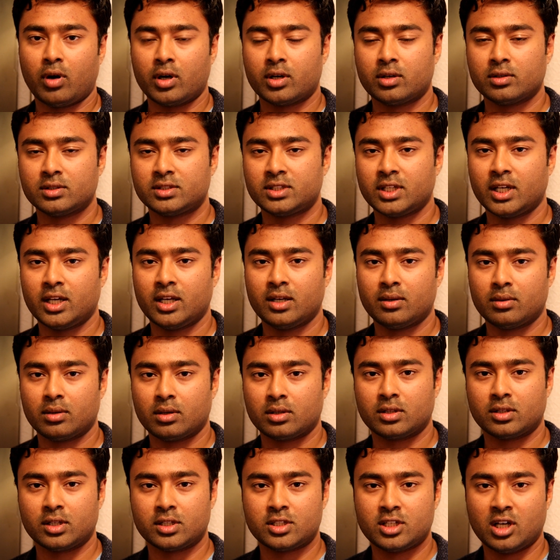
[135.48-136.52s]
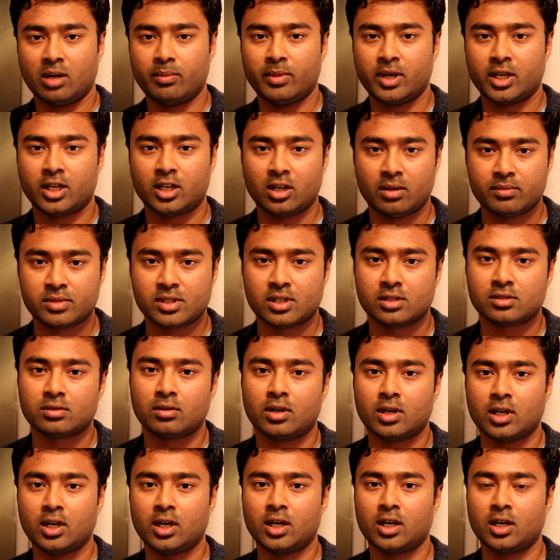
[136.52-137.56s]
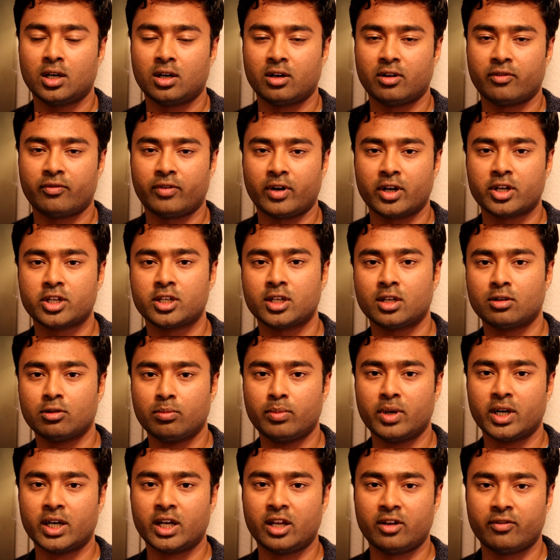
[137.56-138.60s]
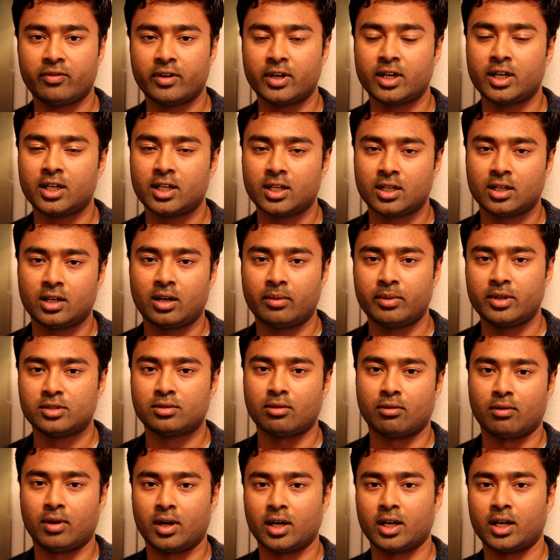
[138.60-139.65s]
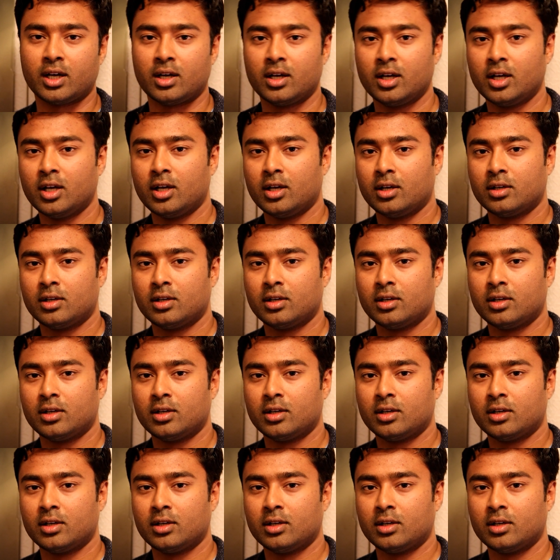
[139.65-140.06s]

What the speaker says: what to say in the German terms la solna function übergreifend appdin solvanga.